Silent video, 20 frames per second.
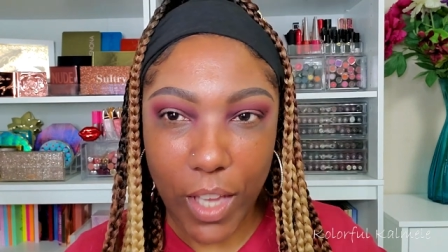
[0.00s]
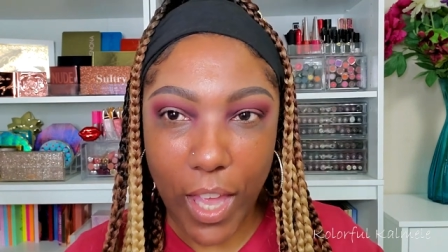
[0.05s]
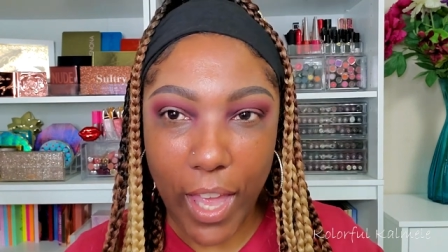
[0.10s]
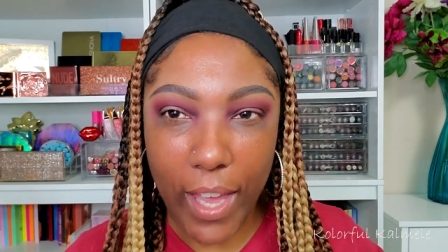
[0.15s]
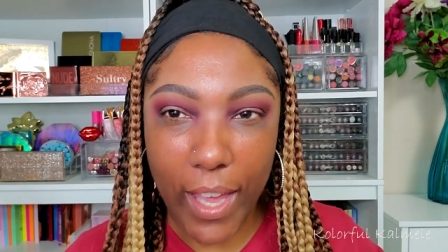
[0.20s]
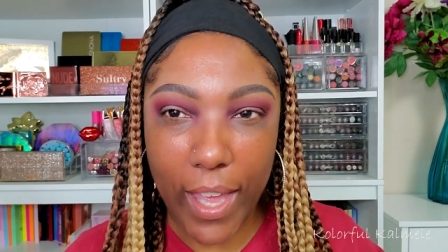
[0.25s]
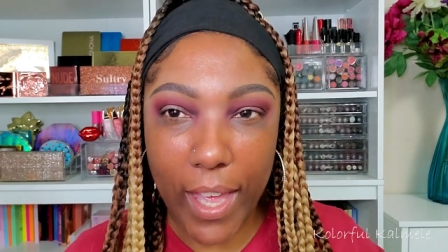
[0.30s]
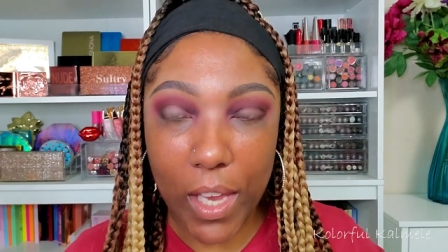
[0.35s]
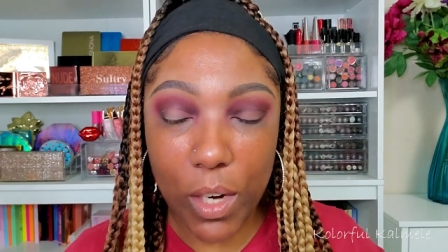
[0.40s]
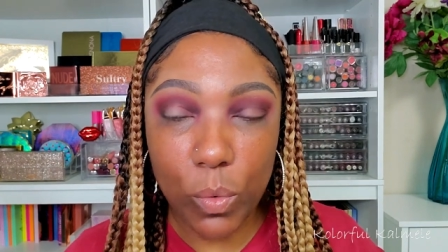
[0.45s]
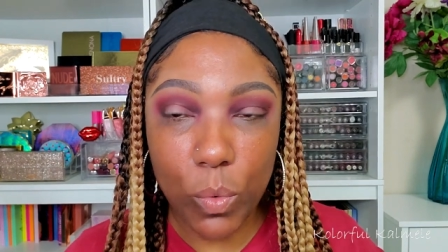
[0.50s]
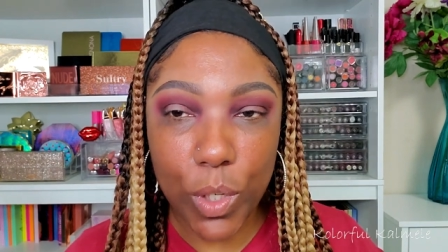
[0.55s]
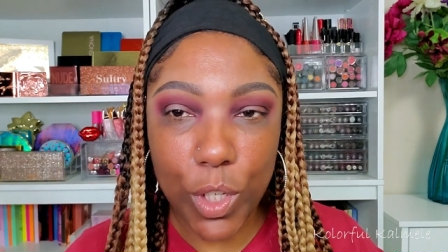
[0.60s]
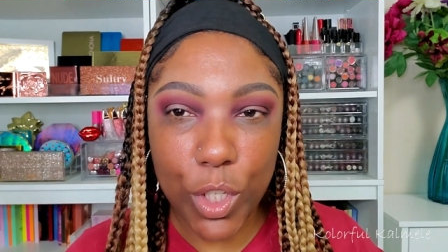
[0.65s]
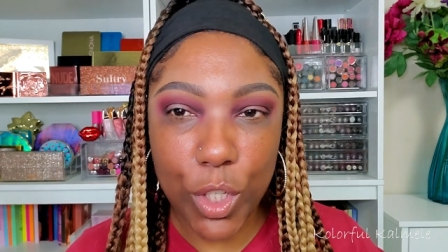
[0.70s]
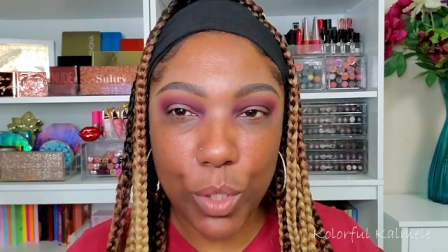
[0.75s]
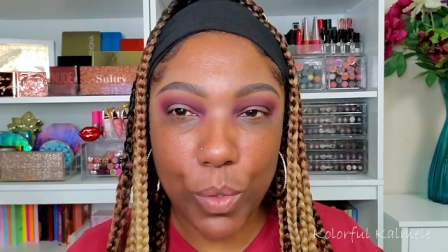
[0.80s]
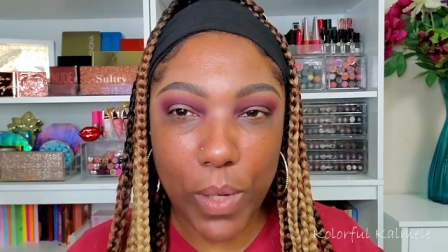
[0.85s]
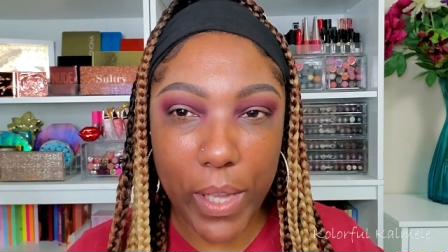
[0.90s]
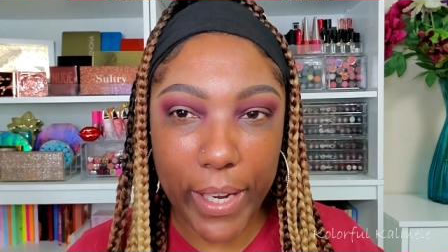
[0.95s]
I kind of want to
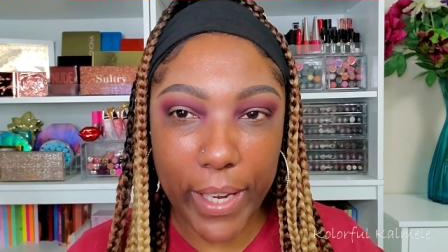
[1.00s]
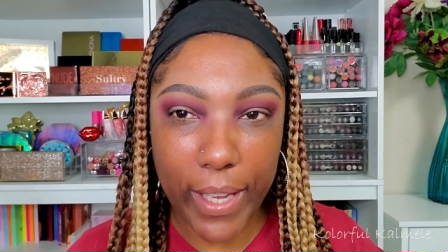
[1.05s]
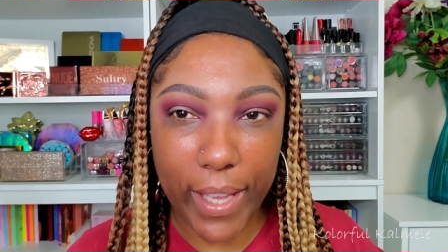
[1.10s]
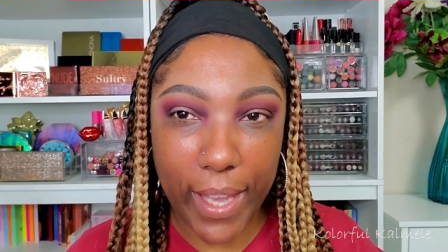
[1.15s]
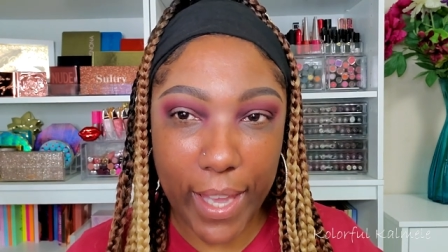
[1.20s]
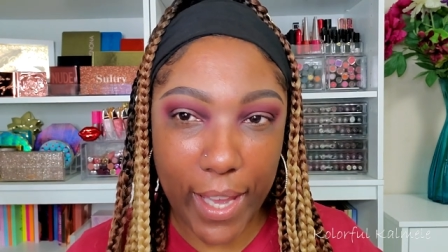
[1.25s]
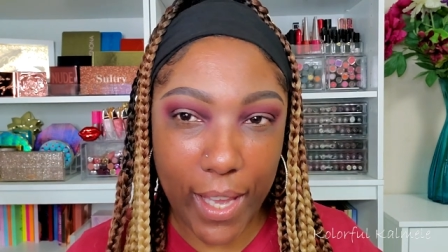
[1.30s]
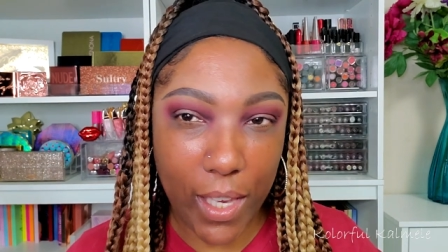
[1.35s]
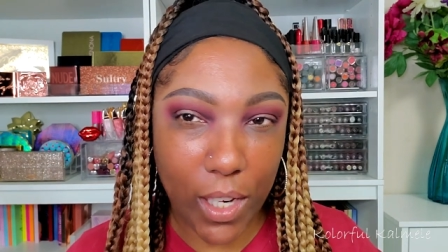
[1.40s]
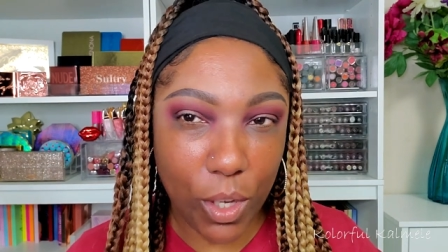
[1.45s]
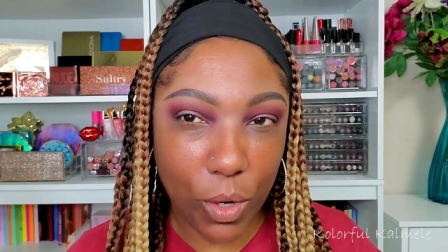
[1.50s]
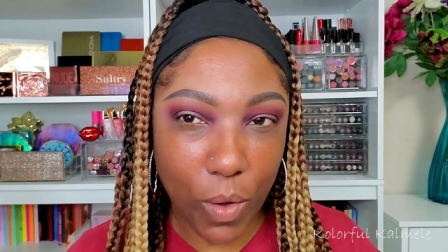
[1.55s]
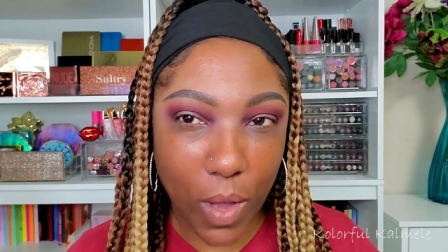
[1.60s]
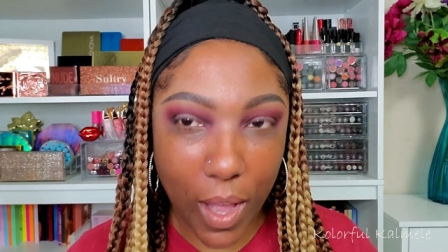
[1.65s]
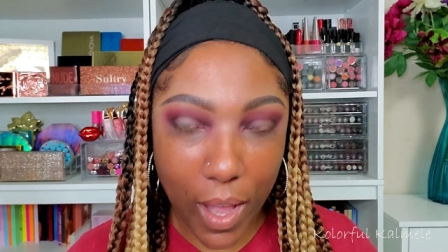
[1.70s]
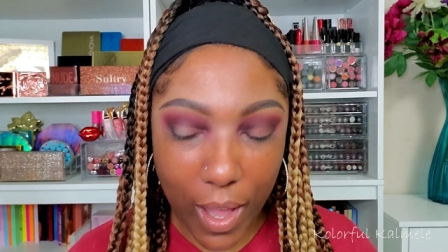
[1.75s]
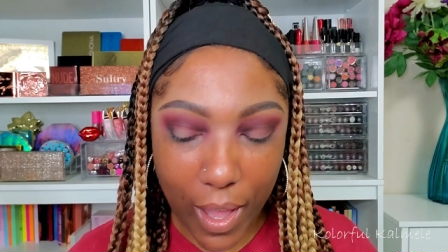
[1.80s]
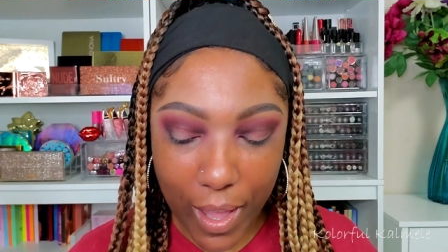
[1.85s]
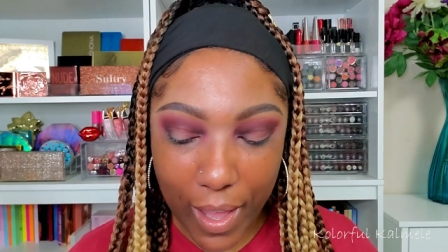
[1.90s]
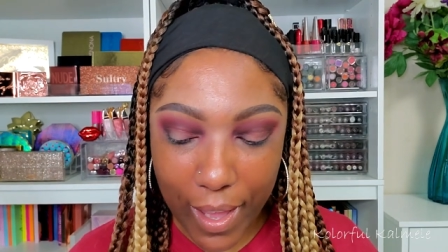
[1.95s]
do like a halo
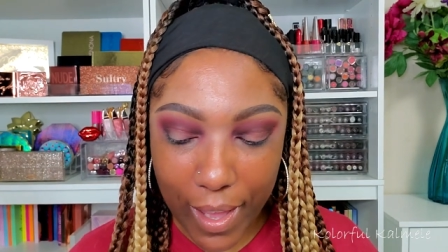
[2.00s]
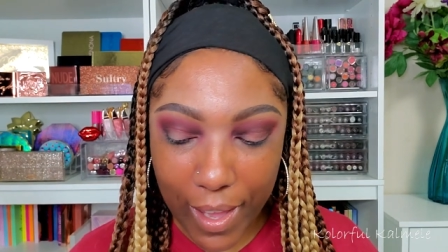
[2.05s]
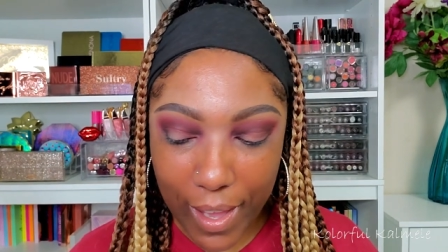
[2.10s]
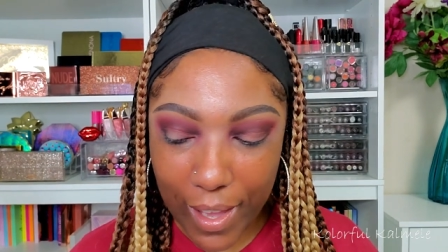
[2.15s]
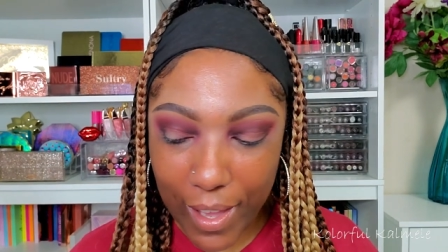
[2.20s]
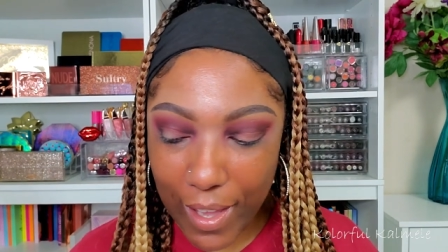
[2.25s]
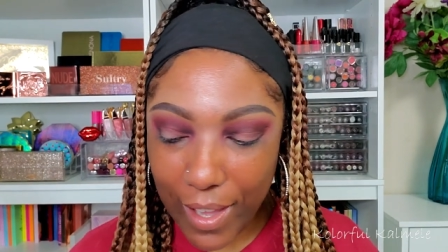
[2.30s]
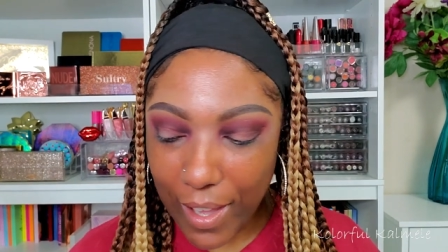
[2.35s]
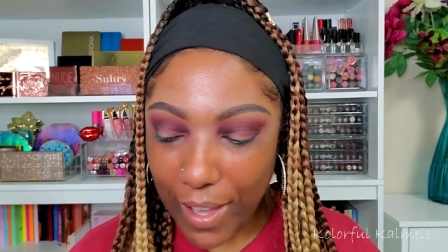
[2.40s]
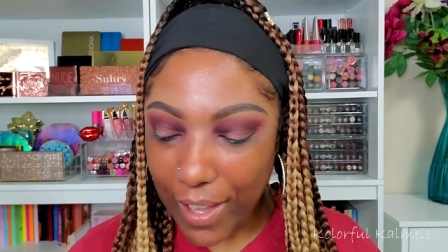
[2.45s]
eye.